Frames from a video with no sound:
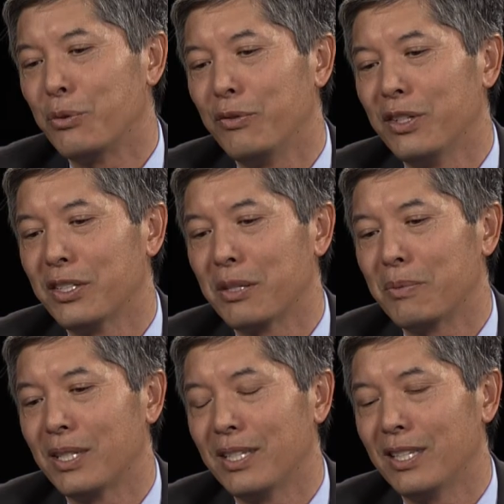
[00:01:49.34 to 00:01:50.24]
reviewing some
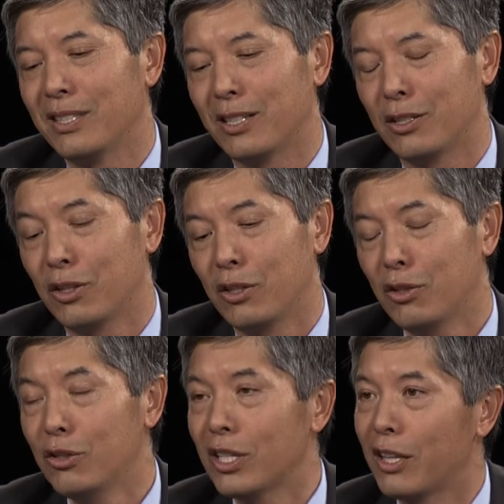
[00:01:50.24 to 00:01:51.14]
statistics. It, it,
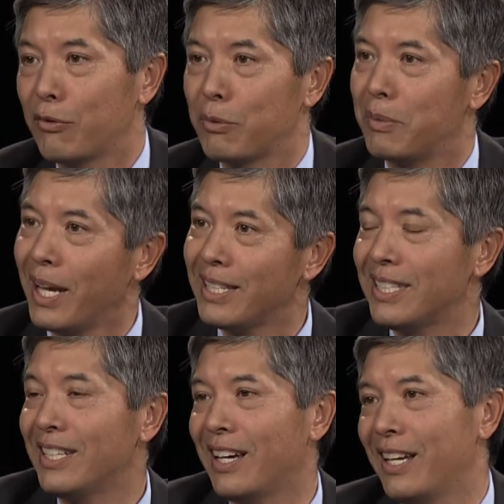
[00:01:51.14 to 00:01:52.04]
turns out that from
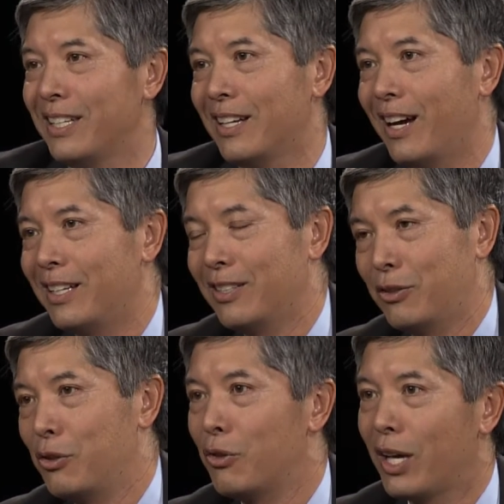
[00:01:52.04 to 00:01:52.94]
1999 until
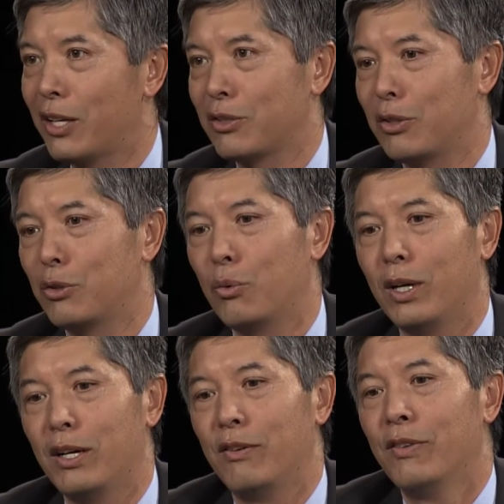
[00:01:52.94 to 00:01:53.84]

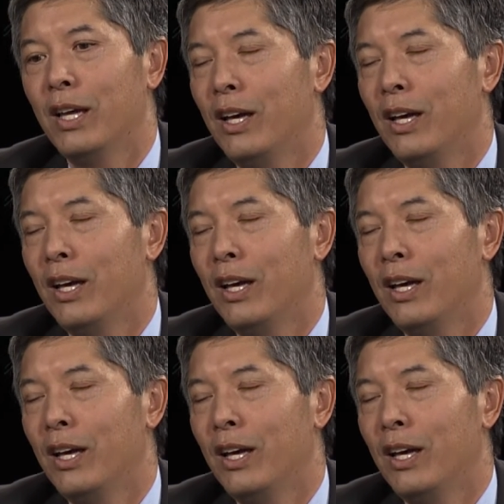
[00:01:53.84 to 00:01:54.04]
2012,